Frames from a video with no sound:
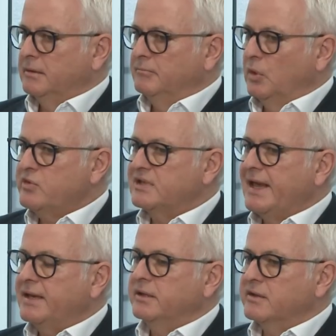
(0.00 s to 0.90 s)
Most
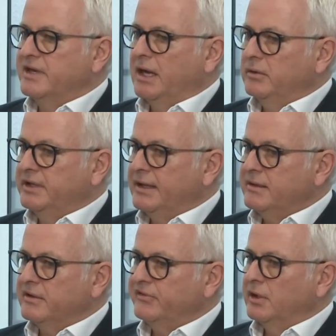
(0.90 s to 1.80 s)
lenders
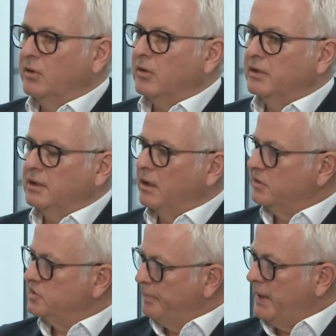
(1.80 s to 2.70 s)
nowadays, if they're not the
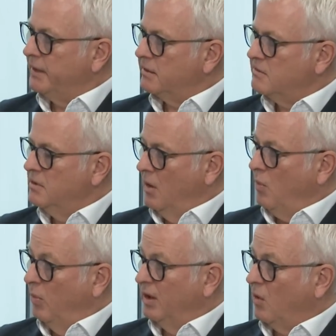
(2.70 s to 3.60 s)
larger banks,
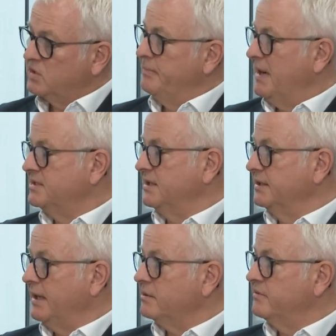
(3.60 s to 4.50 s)
will
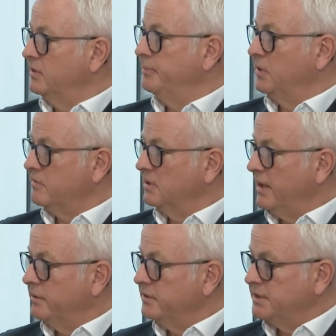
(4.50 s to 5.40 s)
automatically ask for a personal
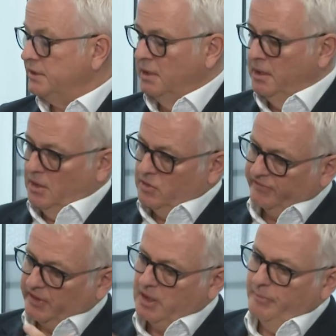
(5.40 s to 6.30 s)
guarantee. So if
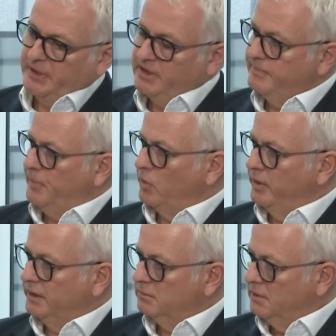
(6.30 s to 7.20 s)
the company is
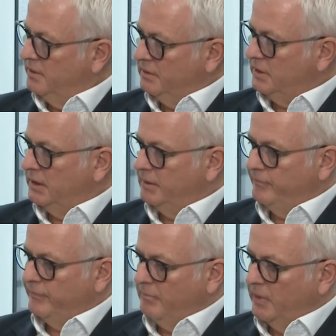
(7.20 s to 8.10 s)
borrowing
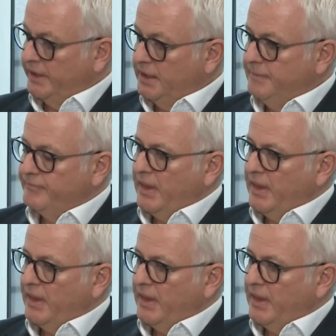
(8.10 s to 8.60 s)
money,